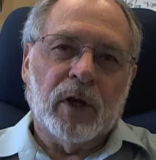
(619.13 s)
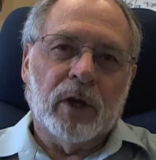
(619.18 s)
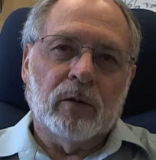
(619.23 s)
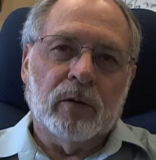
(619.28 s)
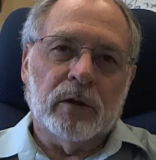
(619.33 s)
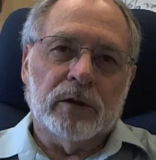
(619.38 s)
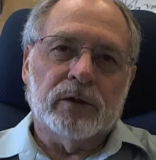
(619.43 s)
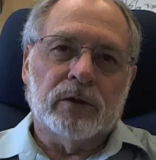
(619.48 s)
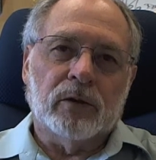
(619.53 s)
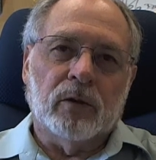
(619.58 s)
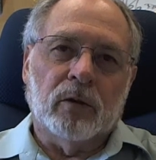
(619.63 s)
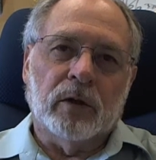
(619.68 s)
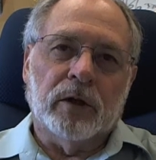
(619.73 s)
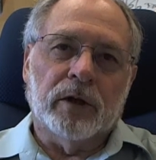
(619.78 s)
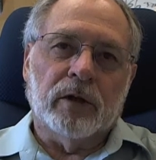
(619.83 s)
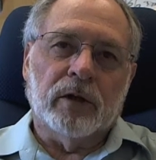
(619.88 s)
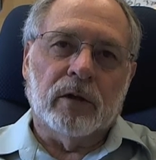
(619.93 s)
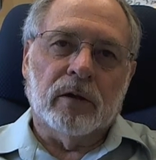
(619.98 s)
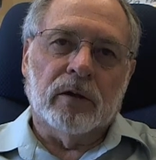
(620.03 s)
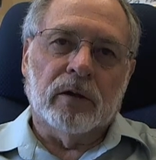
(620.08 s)
what's
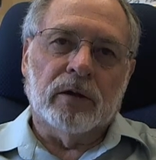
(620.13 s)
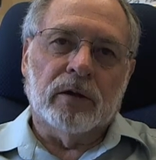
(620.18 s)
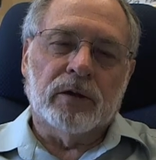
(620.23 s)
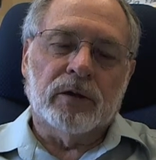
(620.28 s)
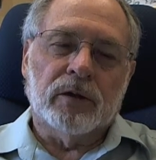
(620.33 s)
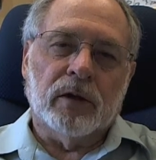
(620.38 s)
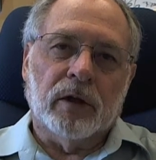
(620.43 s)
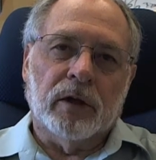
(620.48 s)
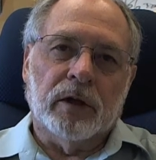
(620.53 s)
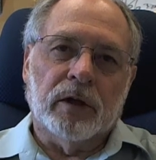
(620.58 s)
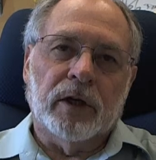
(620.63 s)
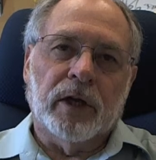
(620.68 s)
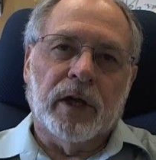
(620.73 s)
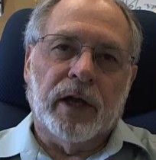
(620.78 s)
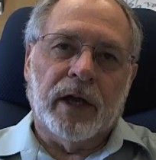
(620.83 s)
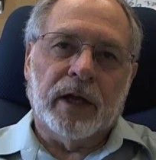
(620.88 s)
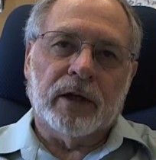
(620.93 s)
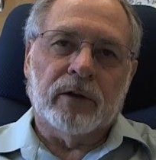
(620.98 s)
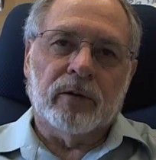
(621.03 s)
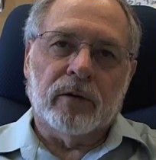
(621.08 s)
going on in China
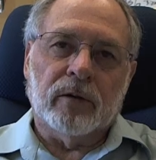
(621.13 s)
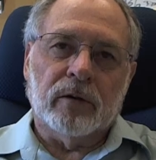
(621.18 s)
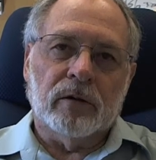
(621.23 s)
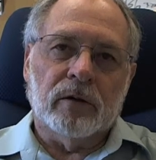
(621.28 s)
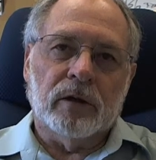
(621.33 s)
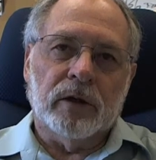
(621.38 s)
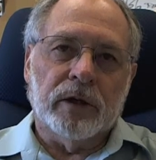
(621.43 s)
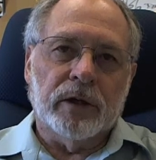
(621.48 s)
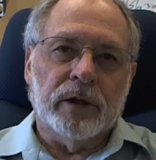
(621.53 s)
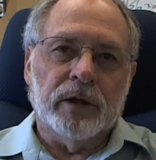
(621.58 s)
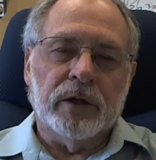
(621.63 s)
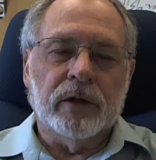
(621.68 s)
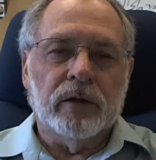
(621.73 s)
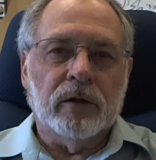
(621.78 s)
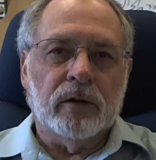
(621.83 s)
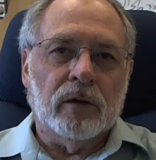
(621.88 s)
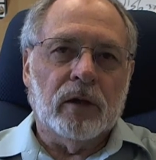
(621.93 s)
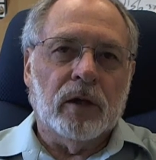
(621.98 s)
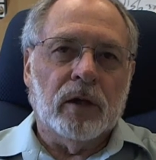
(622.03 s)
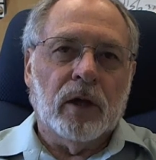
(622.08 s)
accurately,
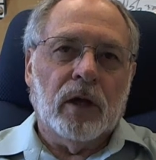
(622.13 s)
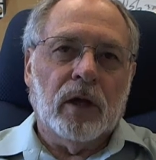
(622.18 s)
and